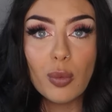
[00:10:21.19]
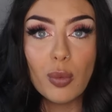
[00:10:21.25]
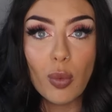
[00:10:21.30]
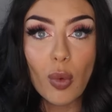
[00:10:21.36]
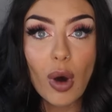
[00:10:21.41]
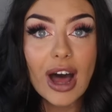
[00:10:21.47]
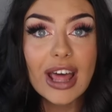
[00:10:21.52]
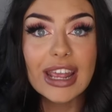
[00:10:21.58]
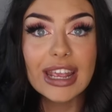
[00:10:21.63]

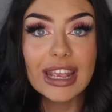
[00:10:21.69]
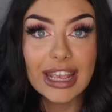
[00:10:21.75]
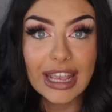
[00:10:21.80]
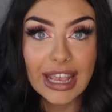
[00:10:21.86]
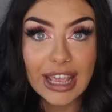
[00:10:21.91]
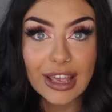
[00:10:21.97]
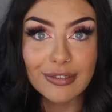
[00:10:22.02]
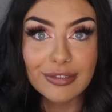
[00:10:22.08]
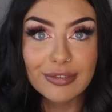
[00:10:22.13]
What
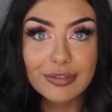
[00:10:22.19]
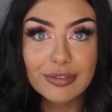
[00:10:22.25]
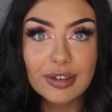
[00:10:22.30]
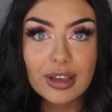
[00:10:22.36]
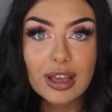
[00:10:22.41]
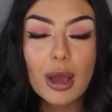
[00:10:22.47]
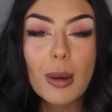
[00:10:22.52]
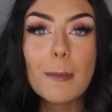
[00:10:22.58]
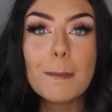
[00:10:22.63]
if?
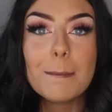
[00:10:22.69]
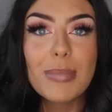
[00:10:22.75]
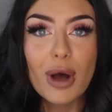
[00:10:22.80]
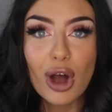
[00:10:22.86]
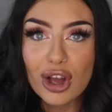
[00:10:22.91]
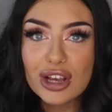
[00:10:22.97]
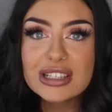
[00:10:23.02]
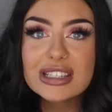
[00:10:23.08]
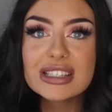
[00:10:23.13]

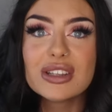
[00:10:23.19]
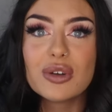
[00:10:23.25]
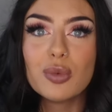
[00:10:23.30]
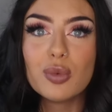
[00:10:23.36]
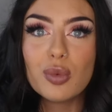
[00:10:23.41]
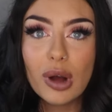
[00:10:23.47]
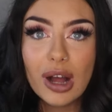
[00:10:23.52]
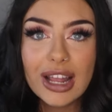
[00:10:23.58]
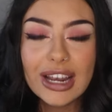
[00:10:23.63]
Pose the
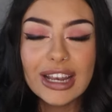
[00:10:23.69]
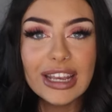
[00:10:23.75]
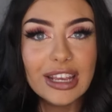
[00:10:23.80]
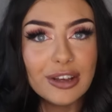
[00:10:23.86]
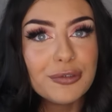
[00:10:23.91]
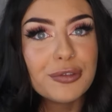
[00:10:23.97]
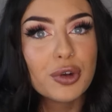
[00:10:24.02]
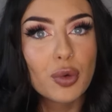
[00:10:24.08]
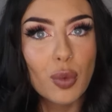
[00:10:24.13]
what
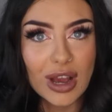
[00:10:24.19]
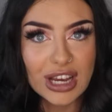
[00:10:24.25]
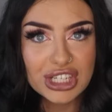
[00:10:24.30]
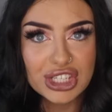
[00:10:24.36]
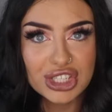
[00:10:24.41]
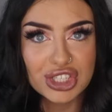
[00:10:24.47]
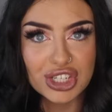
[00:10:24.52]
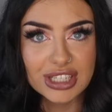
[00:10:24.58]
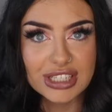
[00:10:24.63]
if
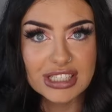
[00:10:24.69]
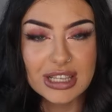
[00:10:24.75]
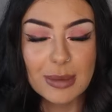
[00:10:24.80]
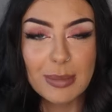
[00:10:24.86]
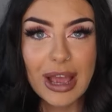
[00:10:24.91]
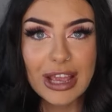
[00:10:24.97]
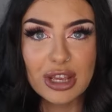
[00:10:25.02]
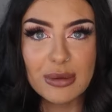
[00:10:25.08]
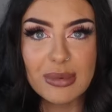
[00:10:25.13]
questions
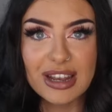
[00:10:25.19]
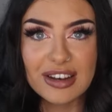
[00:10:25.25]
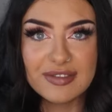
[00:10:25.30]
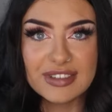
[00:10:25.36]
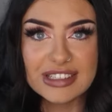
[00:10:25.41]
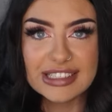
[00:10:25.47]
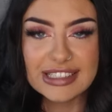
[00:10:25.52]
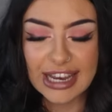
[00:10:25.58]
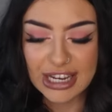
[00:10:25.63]
about your
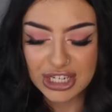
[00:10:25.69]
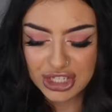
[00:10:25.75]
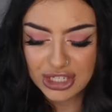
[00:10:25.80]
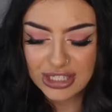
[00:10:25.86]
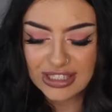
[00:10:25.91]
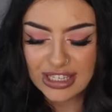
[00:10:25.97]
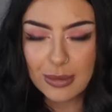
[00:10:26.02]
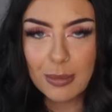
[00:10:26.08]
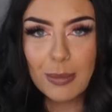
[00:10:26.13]

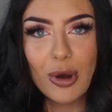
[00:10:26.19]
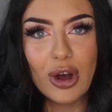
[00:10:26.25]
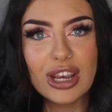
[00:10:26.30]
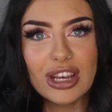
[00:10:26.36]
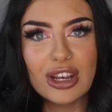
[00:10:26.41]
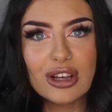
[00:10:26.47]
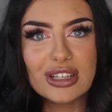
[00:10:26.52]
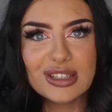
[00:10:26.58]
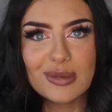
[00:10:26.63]
manifestations.
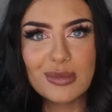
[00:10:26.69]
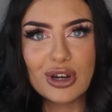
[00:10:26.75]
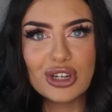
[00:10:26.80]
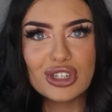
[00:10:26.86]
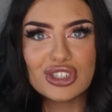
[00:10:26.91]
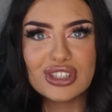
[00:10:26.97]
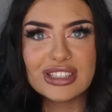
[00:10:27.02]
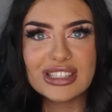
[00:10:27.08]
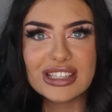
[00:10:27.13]
Embody those
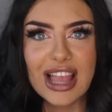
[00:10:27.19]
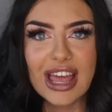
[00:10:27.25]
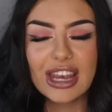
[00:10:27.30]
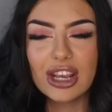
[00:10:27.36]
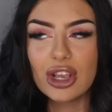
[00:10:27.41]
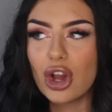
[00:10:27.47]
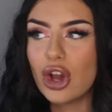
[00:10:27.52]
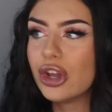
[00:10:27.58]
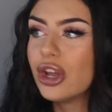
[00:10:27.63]
emotions, let
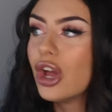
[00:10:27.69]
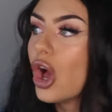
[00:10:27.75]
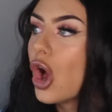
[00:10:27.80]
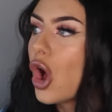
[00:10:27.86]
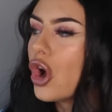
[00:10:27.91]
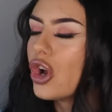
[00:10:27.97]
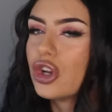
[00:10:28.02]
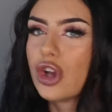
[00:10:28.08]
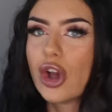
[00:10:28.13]
it go,
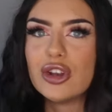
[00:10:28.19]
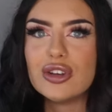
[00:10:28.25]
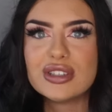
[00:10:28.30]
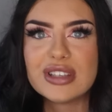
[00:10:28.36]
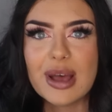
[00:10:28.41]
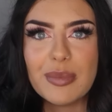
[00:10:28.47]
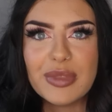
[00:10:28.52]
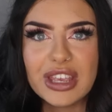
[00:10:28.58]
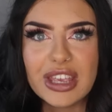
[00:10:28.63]
go do
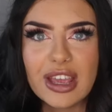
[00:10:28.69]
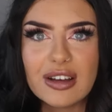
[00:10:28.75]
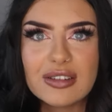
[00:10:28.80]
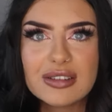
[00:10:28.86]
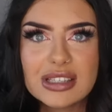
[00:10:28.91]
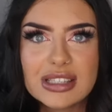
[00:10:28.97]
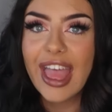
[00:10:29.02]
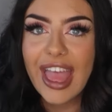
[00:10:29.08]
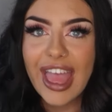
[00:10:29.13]
something
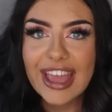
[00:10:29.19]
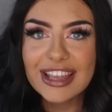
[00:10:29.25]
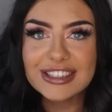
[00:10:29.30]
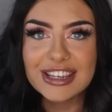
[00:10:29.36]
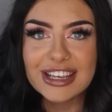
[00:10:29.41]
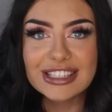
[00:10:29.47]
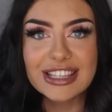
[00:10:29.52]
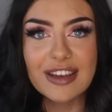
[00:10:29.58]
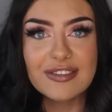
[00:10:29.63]
else.
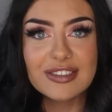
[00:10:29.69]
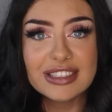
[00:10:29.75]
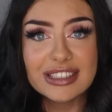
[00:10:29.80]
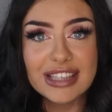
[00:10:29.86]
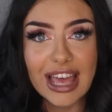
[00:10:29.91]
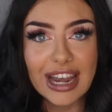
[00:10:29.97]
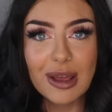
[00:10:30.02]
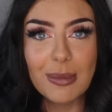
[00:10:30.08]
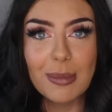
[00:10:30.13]
And as I've
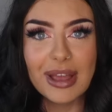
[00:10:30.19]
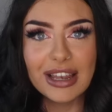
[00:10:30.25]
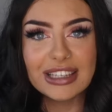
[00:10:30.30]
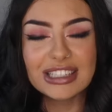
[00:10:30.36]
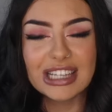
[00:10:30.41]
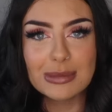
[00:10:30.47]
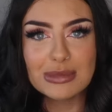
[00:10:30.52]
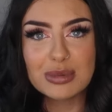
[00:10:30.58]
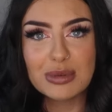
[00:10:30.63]
said it
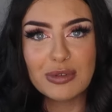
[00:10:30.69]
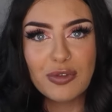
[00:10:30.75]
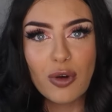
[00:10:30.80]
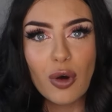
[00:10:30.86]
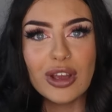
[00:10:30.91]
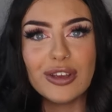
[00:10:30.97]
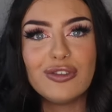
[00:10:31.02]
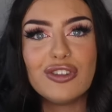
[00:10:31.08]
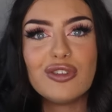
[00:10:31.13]
many times
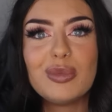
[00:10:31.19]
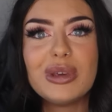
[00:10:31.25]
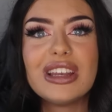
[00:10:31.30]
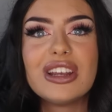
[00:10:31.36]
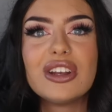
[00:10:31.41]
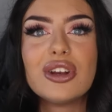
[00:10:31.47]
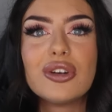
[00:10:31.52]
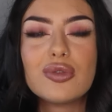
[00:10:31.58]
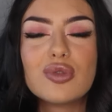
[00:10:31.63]
before, if you've been
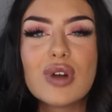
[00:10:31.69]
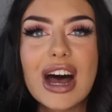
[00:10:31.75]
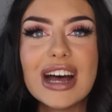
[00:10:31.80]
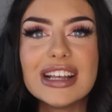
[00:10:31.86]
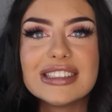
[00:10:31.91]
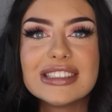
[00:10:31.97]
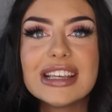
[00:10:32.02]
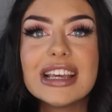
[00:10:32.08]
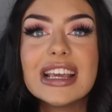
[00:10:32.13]
in a
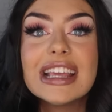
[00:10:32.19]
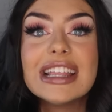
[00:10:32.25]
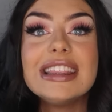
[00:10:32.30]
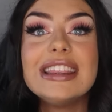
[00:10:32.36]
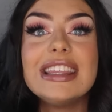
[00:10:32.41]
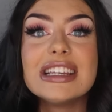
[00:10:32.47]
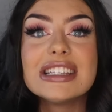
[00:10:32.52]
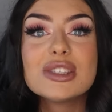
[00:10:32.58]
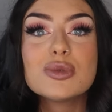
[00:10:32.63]
rut,
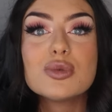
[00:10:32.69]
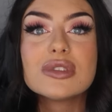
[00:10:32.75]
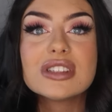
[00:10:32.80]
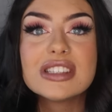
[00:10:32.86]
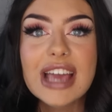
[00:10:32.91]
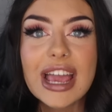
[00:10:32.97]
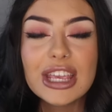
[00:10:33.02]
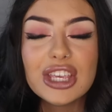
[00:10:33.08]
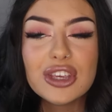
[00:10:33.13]
this will
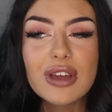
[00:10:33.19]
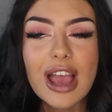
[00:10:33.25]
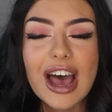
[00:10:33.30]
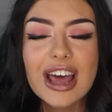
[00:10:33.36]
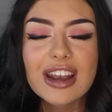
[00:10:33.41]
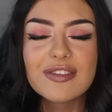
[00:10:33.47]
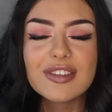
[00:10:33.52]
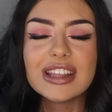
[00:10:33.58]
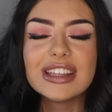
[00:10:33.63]
take you
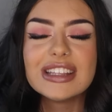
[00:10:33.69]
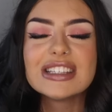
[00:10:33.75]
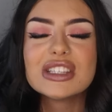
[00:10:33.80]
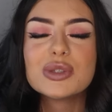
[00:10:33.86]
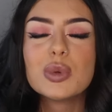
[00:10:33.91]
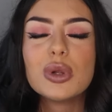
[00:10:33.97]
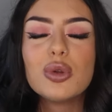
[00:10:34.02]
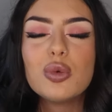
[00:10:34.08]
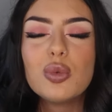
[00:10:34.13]
out of it.
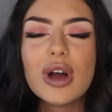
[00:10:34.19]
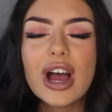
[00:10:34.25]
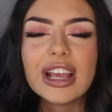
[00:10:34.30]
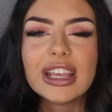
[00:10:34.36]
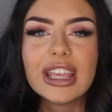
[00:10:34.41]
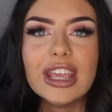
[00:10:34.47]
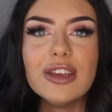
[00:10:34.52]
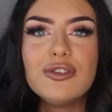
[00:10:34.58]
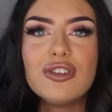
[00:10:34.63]
This will
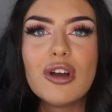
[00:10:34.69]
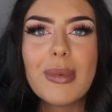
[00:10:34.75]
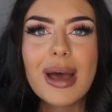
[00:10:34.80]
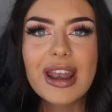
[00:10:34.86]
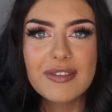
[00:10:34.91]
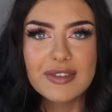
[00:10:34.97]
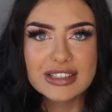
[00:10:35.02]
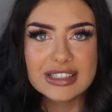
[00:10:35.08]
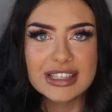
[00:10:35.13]
work. If your
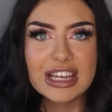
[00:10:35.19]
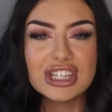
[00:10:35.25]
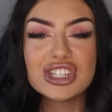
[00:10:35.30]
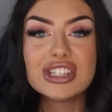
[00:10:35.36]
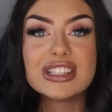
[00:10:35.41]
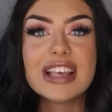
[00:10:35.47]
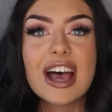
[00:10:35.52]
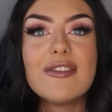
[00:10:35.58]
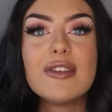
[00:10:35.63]

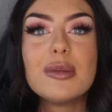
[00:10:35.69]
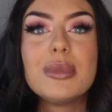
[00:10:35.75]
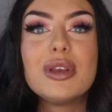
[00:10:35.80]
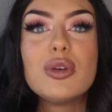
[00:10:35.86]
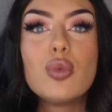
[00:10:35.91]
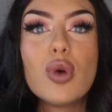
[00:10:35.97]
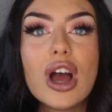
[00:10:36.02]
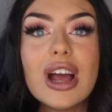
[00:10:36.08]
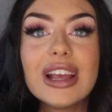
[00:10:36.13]
manifestations haven't
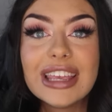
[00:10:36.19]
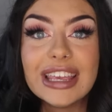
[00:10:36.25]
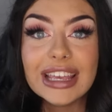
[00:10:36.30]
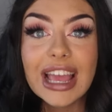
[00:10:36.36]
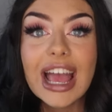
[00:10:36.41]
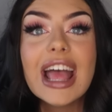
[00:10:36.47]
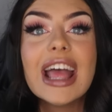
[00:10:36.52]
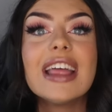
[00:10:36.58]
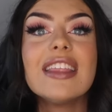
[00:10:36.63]
been
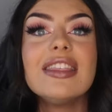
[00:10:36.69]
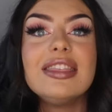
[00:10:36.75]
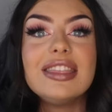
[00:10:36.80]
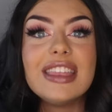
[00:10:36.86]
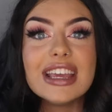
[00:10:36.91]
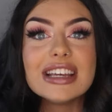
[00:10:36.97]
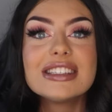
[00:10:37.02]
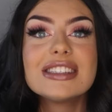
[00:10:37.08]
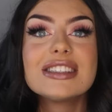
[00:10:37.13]
working,
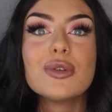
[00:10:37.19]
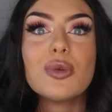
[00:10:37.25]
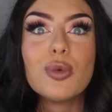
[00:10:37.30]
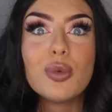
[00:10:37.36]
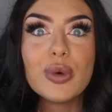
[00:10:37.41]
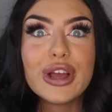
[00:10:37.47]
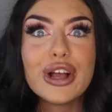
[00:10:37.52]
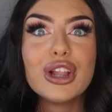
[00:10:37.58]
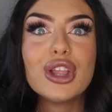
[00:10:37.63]
this
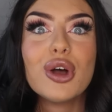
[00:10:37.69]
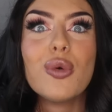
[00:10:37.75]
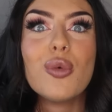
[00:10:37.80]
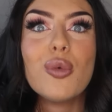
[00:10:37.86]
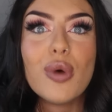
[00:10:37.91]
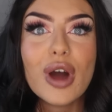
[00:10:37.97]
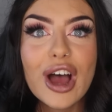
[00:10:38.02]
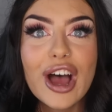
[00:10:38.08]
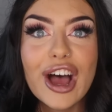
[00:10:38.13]
will
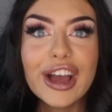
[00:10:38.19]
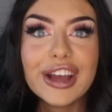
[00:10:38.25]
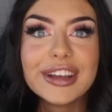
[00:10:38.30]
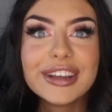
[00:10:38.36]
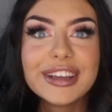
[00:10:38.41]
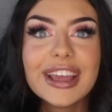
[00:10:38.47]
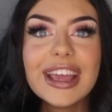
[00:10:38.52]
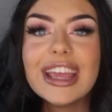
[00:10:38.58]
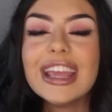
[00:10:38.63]

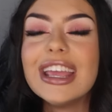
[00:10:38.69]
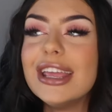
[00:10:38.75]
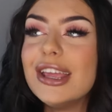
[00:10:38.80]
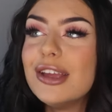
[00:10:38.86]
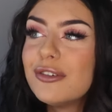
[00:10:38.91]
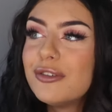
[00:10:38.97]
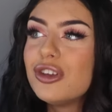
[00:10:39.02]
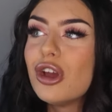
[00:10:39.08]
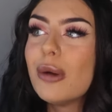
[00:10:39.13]
work.
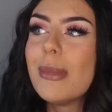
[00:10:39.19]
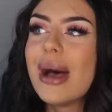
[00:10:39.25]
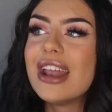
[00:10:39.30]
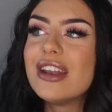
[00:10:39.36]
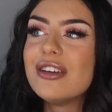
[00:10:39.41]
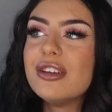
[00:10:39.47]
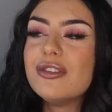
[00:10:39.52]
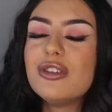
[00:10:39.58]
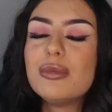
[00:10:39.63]
If you're
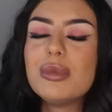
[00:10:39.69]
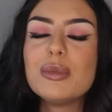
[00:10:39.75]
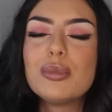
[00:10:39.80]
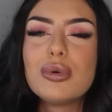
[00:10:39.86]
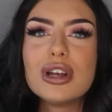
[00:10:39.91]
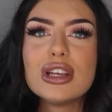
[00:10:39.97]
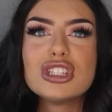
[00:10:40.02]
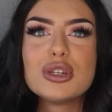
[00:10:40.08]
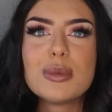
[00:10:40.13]
man if you've been
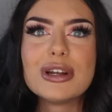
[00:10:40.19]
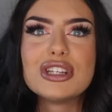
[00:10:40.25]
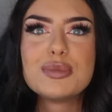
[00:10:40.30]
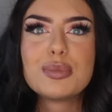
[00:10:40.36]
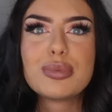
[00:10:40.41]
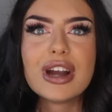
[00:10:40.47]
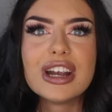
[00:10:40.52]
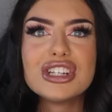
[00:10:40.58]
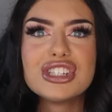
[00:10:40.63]
putting too
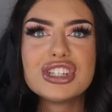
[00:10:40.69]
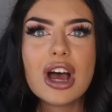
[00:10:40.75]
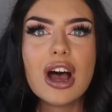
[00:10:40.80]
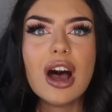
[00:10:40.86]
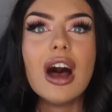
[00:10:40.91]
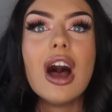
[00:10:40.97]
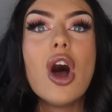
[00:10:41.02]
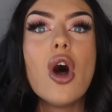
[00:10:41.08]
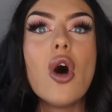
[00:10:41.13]
much
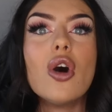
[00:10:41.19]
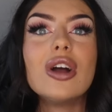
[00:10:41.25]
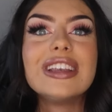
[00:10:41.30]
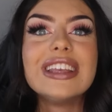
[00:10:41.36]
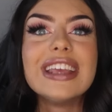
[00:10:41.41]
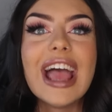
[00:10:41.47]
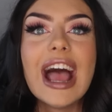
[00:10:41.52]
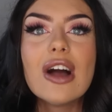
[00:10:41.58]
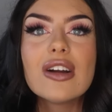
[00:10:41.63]
pressure on
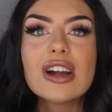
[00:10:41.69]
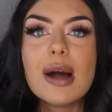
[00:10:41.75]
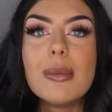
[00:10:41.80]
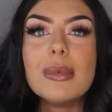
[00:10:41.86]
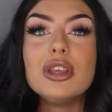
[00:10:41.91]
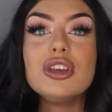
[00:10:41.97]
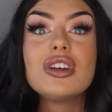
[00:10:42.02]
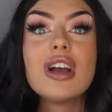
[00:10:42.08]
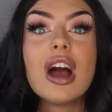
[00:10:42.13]
the
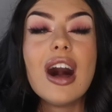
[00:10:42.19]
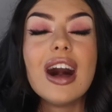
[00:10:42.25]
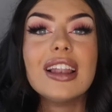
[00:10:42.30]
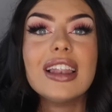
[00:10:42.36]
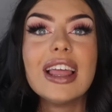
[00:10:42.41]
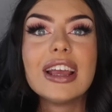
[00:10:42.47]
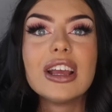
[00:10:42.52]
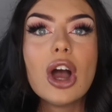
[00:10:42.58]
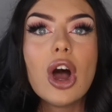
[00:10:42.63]
outcome and you
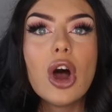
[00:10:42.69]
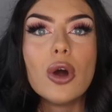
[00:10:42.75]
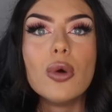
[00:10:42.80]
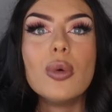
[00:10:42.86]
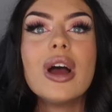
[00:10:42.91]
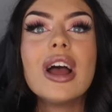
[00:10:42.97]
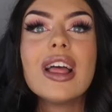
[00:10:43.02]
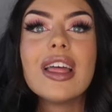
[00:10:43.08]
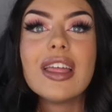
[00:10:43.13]
can't let
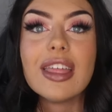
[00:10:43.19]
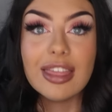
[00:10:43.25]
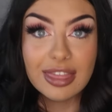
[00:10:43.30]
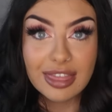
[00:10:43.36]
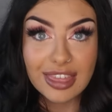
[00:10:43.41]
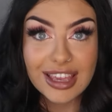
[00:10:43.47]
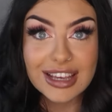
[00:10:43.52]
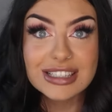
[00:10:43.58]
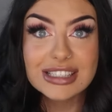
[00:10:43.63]
go,
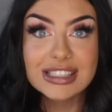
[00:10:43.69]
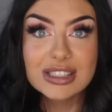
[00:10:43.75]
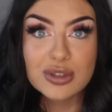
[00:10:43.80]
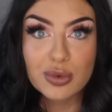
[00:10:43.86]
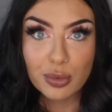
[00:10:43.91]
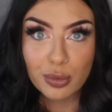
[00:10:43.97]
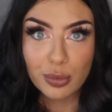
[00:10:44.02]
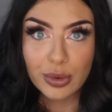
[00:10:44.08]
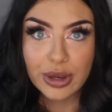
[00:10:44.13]
this
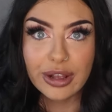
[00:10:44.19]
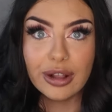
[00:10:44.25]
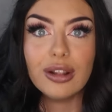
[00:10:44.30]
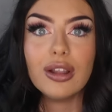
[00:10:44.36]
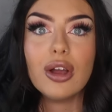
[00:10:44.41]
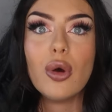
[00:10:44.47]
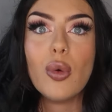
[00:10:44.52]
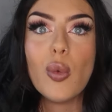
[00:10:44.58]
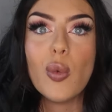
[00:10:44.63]

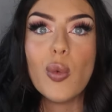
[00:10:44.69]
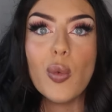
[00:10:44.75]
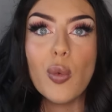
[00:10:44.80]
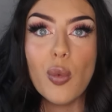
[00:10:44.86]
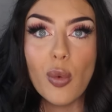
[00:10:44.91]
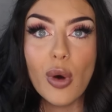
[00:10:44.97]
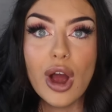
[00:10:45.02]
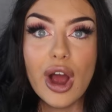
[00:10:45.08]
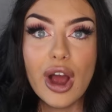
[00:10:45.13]
will
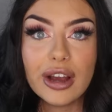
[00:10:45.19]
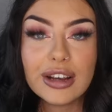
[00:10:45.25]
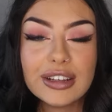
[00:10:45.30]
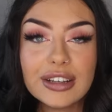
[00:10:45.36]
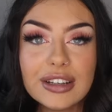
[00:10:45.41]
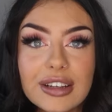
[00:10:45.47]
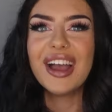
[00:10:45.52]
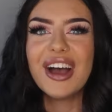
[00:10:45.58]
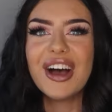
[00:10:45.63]

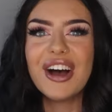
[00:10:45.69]
work.